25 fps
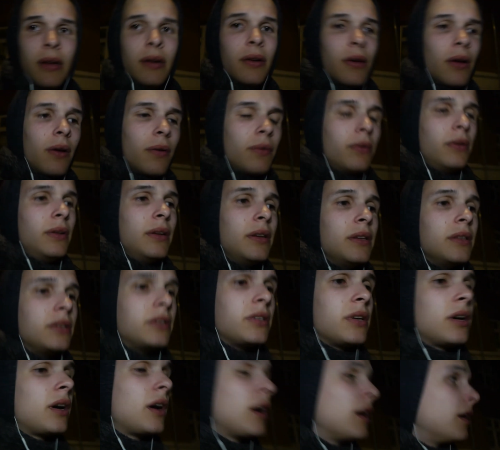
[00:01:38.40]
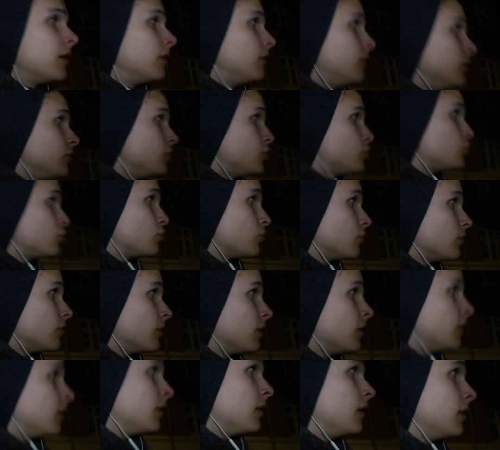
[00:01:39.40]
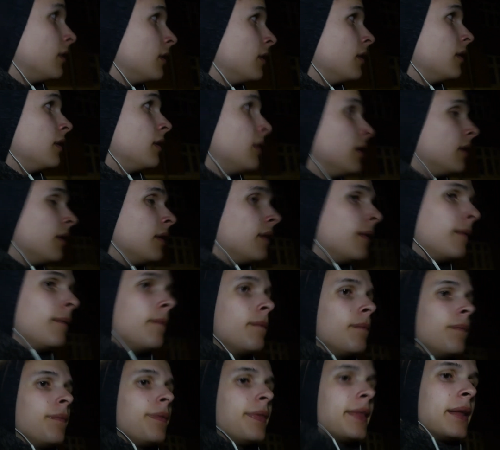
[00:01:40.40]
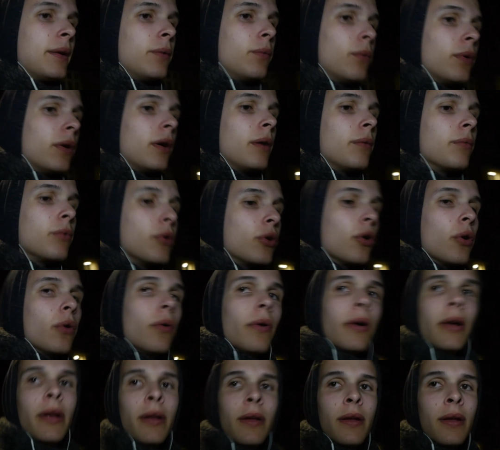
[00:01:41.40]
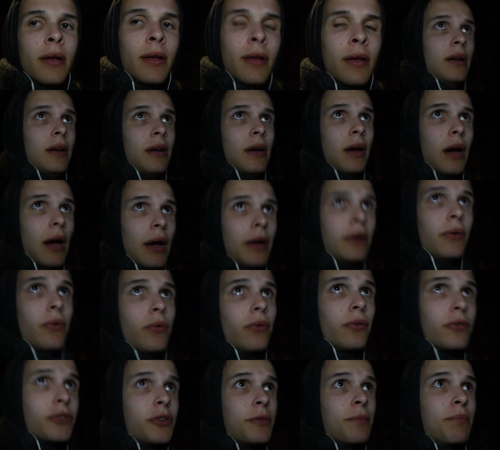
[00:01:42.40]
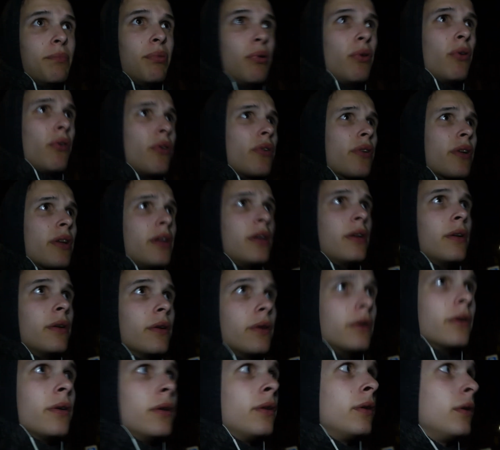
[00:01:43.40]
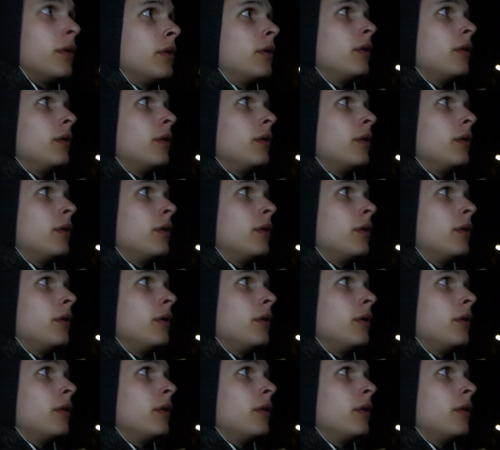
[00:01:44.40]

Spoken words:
Not really entirely sure where I'm going. I know there's a park here,